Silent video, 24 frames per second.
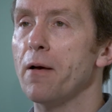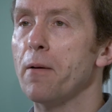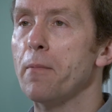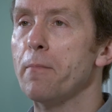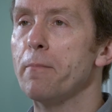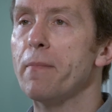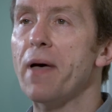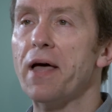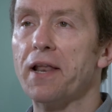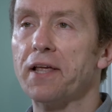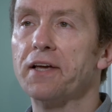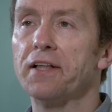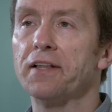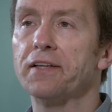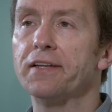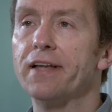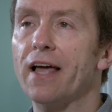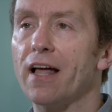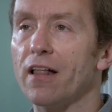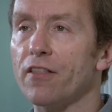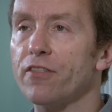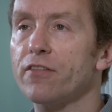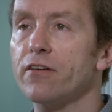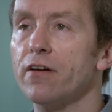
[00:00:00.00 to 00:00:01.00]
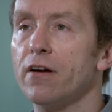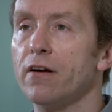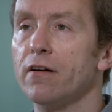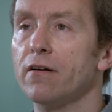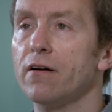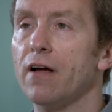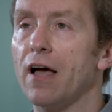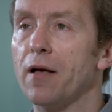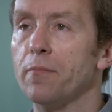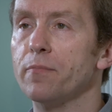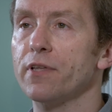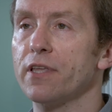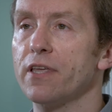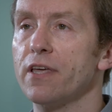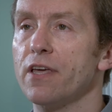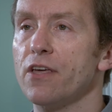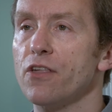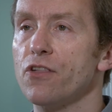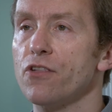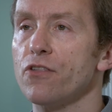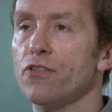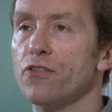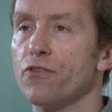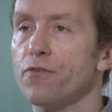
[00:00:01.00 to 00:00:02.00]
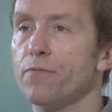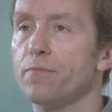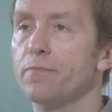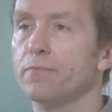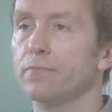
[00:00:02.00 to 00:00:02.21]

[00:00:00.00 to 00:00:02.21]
medical and healthcare applications.